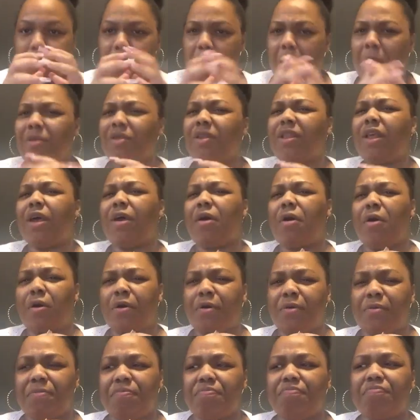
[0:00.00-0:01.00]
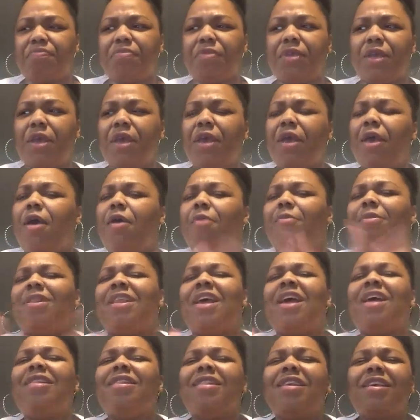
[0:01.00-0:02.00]
I was like, oh, but
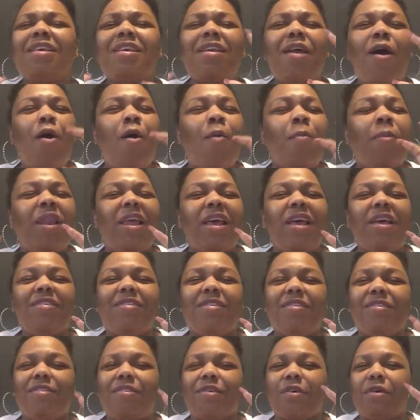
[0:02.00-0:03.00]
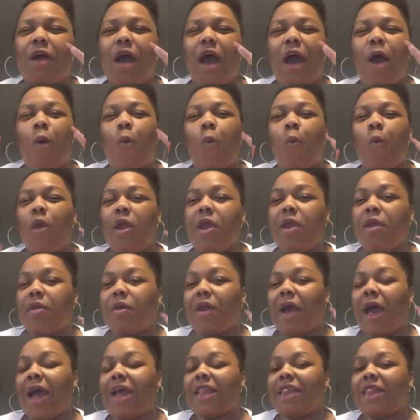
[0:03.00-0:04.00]
that, it all plays into how weird
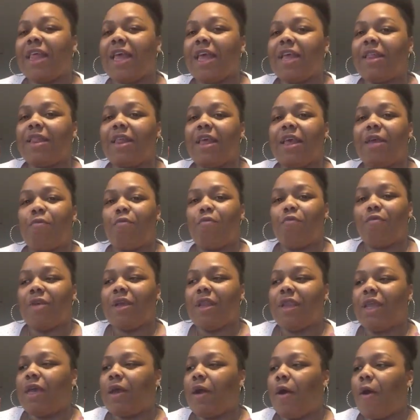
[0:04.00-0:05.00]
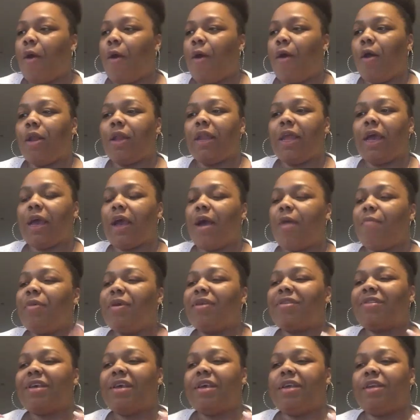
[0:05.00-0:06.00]
I think they really are. Like, I've
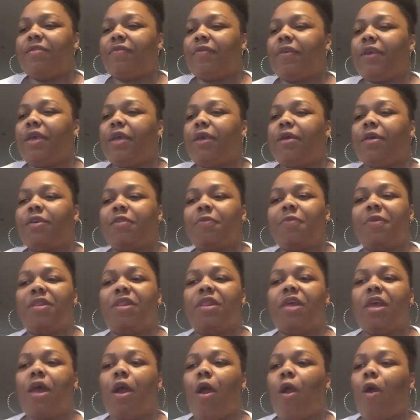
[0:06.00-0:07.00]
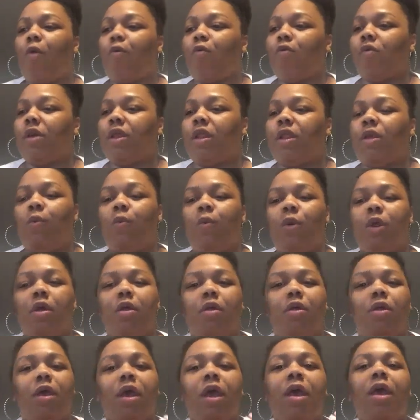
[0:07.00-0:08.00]
been saying this for years, but they are really
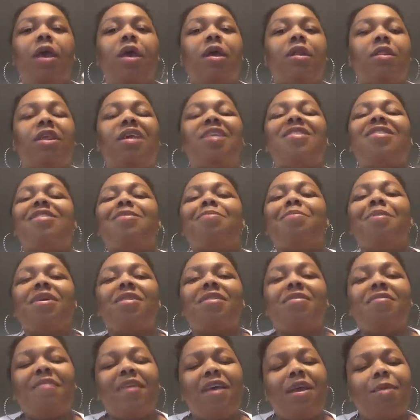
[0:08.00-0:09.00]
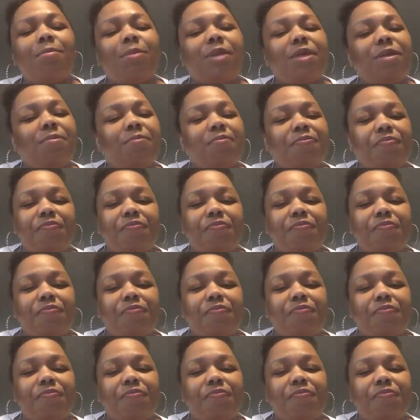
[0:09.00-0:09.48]
weird. That Smith family,